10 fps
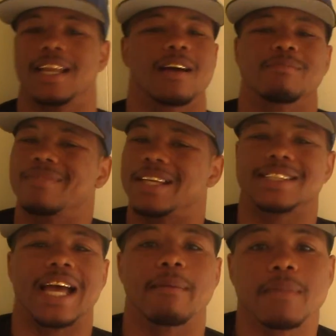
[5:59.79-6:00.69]
I'm,
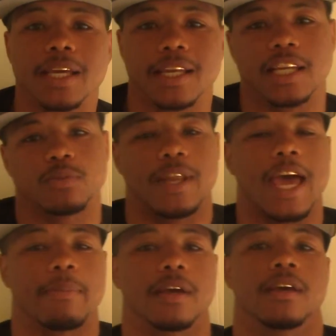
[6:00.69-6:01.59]
that's not me. That's what
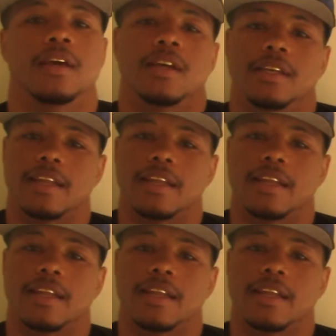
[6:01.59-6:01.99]
happened.